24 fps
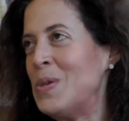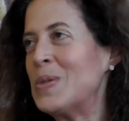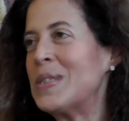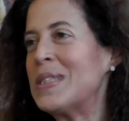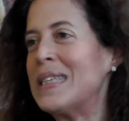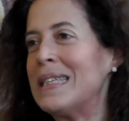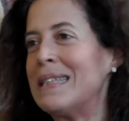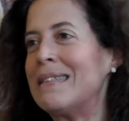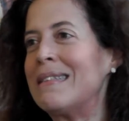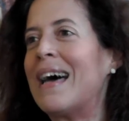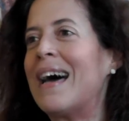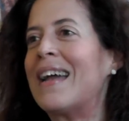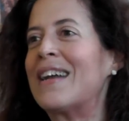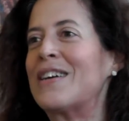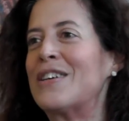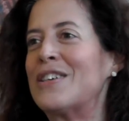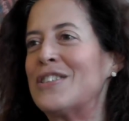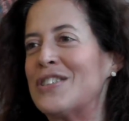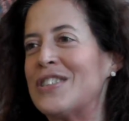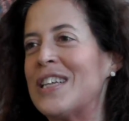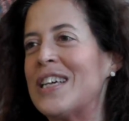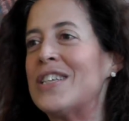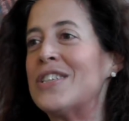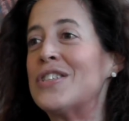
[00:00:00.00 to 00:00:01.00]
using that
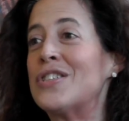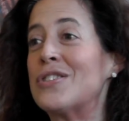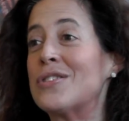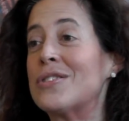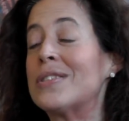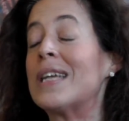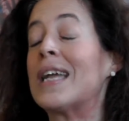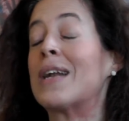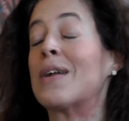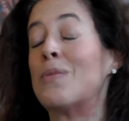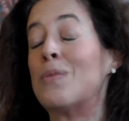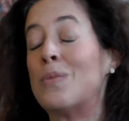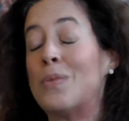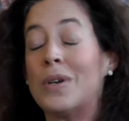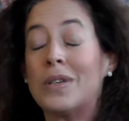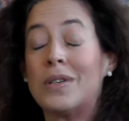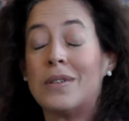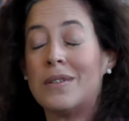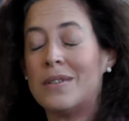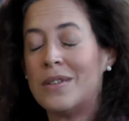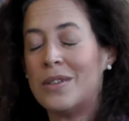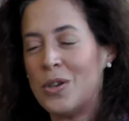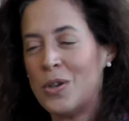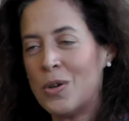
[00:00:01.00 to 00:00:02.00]
contentious, that
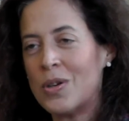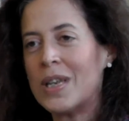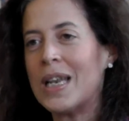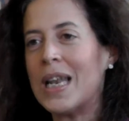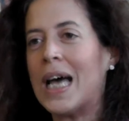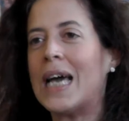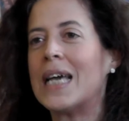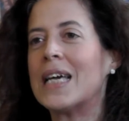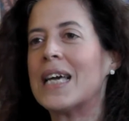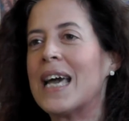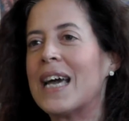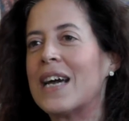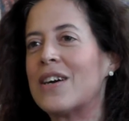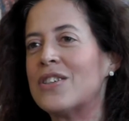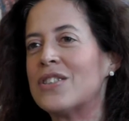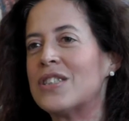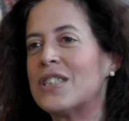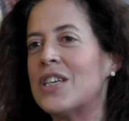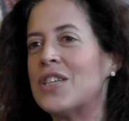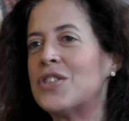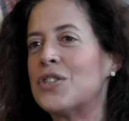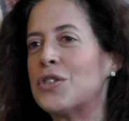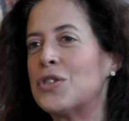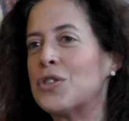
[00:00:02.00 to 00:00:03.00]
would look like a
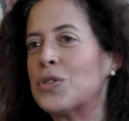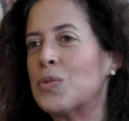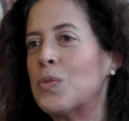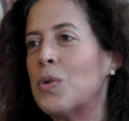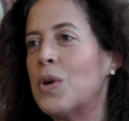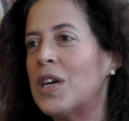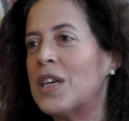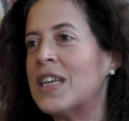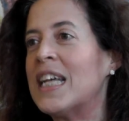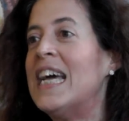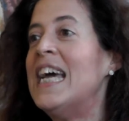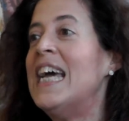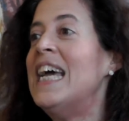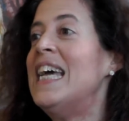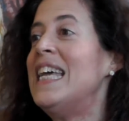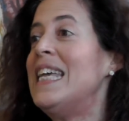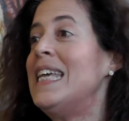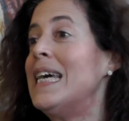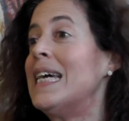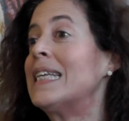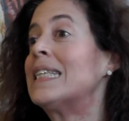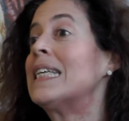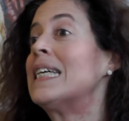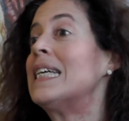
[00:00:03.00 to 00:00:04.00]
contentious word,
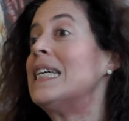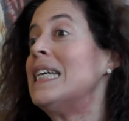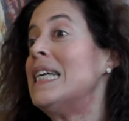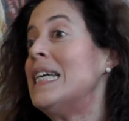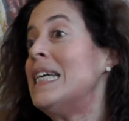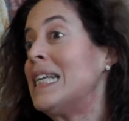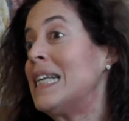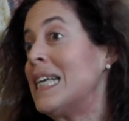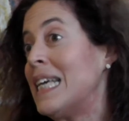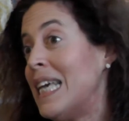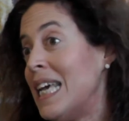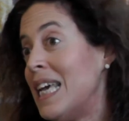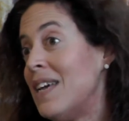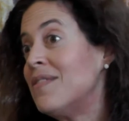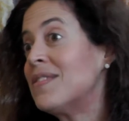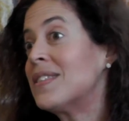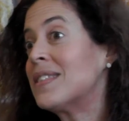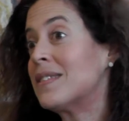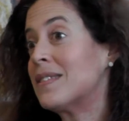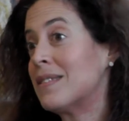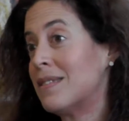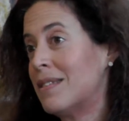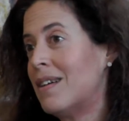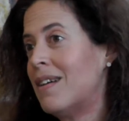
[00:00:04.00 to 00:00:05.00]
yet it
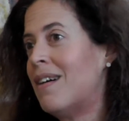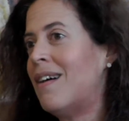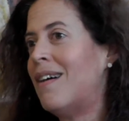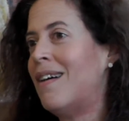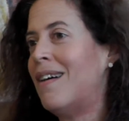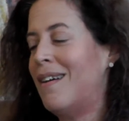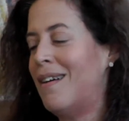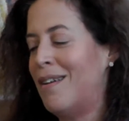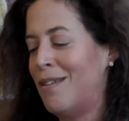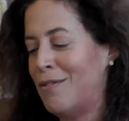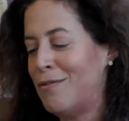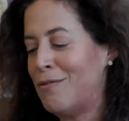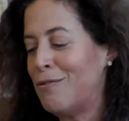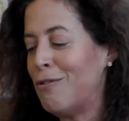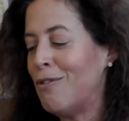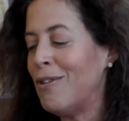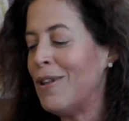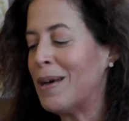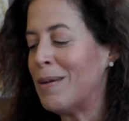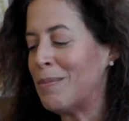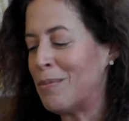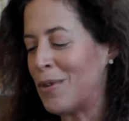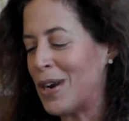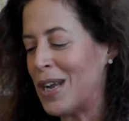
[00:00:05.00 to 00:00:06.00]
gives
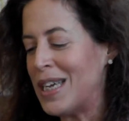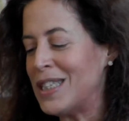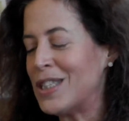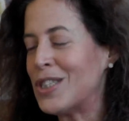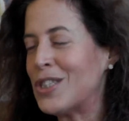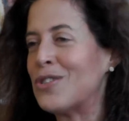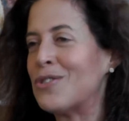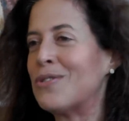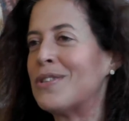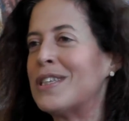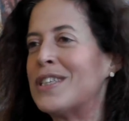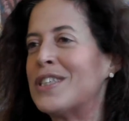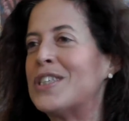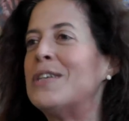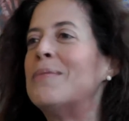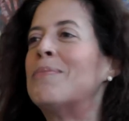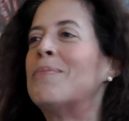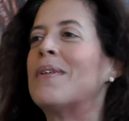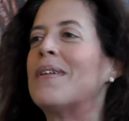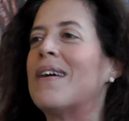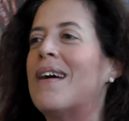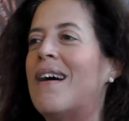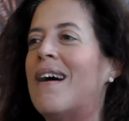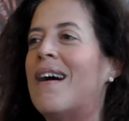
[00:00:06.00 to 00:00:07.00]
full embrace to the
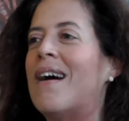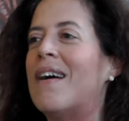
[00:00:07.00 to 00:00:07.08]
triple